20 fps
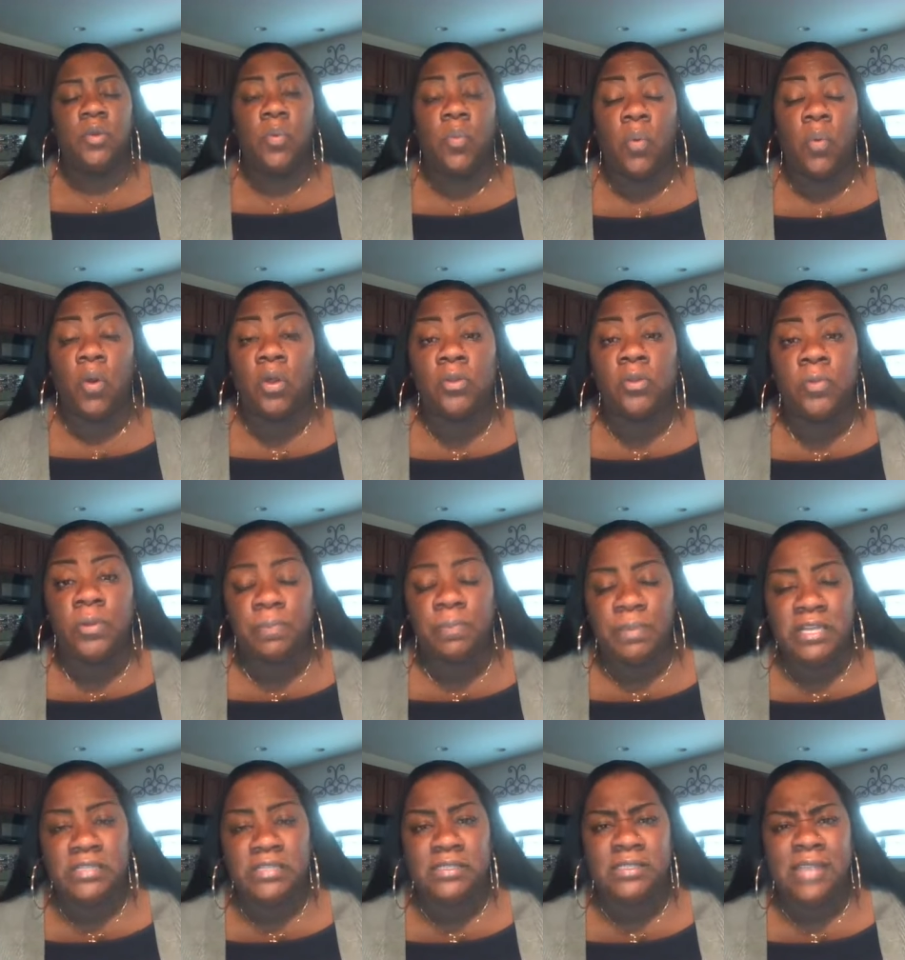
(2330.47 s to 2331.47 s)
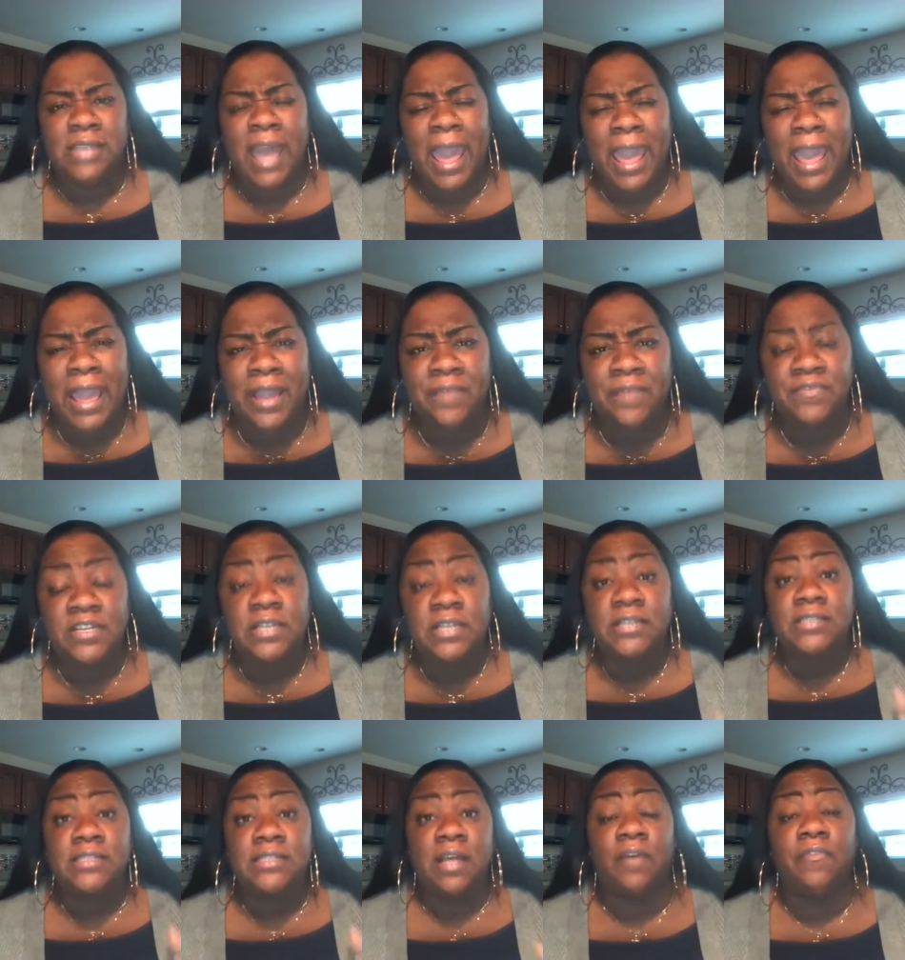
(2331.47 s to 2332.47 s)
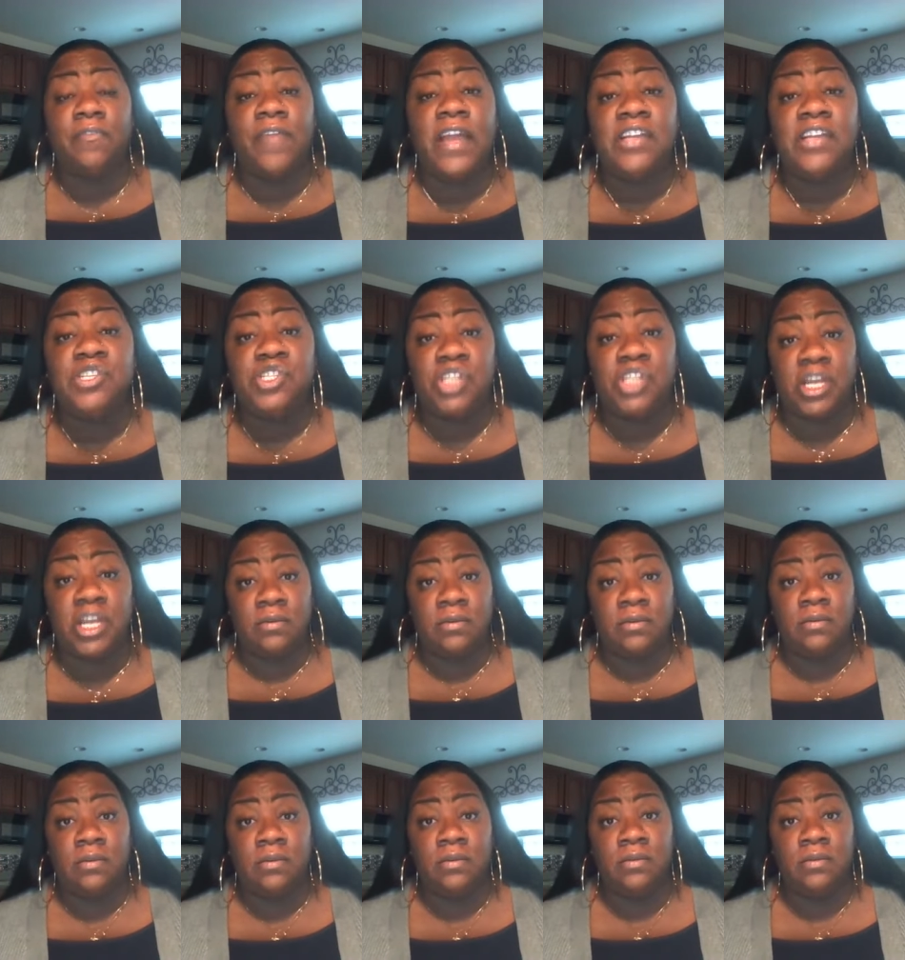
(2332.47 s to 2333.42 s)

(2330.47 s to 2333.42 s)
the world would be saved. Salvation.